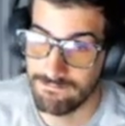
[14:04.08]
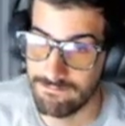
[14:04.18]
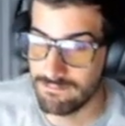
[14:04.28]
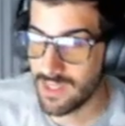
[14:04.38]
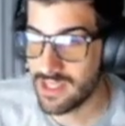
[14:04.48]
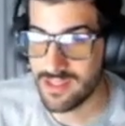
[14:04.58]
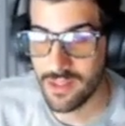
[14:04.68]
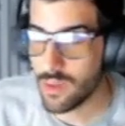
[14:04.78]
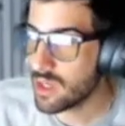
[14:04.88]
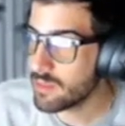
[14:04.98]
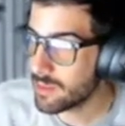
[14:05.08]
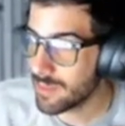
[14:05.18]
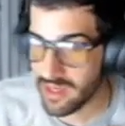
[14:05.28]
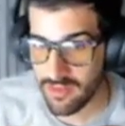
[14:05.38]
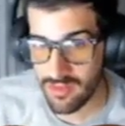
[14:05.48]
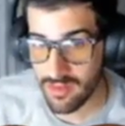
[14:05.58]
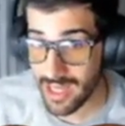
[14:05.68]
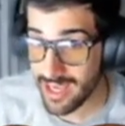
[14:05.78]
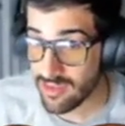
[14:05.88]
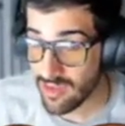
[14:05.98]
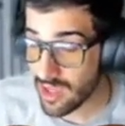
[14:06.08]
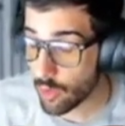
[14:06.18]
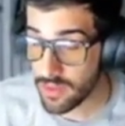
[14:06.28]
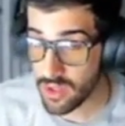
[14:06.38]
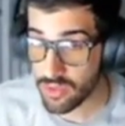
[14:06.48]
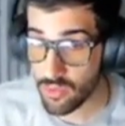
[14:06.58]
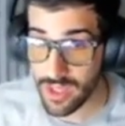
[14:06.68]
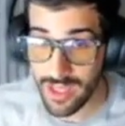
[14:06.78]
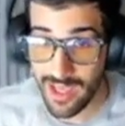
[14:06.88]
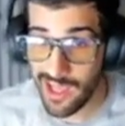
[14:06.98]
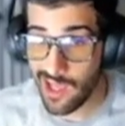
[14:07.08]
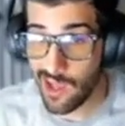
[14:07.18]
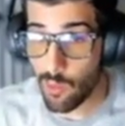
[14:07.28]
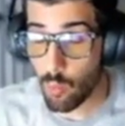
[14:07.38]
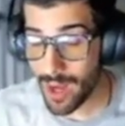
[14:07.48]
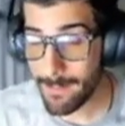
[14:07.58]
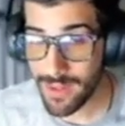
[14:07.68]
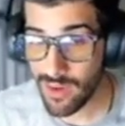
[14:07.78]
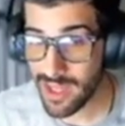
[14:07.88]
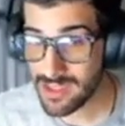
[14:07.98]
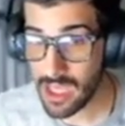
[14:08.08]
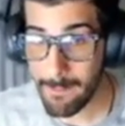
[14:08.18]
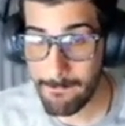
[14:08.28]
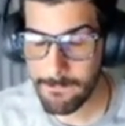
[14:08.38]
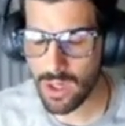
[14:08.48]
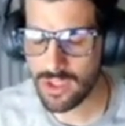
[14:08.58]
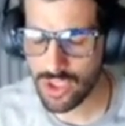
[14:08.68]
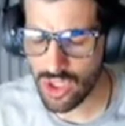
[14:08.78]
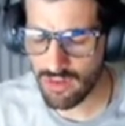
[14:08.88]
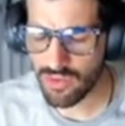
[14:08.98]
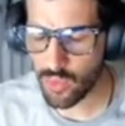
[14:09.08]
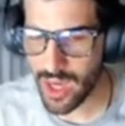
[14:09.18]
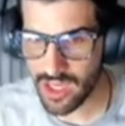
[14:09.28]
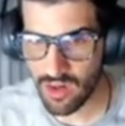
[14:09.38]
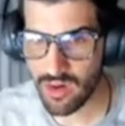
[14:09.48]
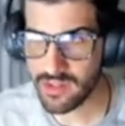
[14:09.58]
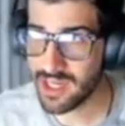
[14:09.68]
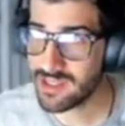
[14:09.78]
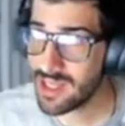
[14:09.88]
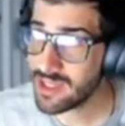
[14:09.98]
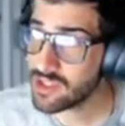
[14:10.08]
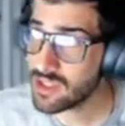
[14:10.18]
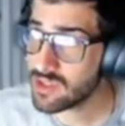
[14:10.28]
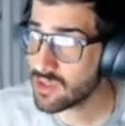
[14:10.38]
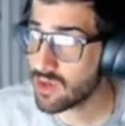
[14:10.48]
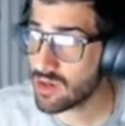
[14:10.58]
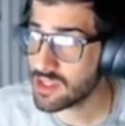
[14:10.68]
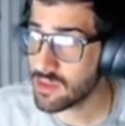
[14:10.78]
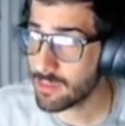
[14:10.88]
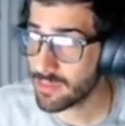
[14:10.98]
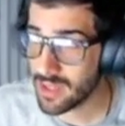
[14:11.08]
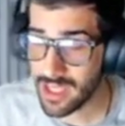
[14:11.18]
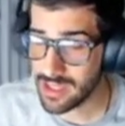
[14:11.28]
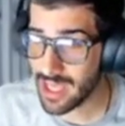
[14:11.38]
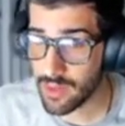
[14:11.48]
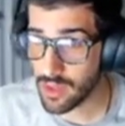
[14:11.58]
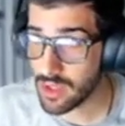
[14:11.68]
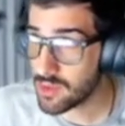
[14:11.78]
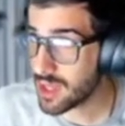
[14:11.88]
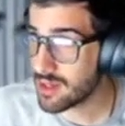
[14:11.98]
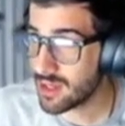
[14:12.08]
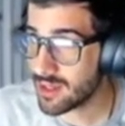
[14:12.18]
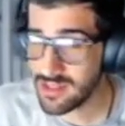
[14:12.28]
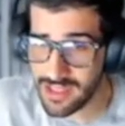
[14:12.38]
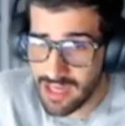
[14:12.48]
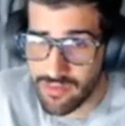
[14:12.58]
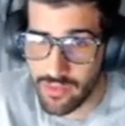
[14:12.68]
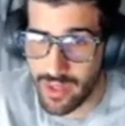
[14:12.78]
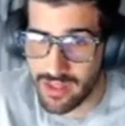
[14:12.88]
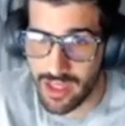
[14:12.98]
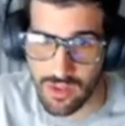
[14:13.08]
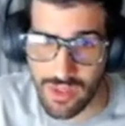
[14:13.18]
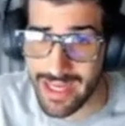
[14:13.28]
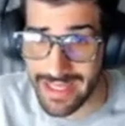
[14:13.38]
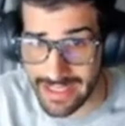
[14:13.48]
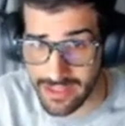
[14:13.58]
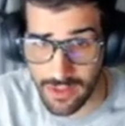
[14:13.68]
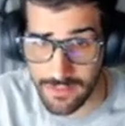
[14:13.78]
it's still going to be a menace. Next set, OP03. Whitebeard gets a bunch of great cards. And it's not just cards that you can play in the Edward Newgate deck. It's in every red deck. You get Izo,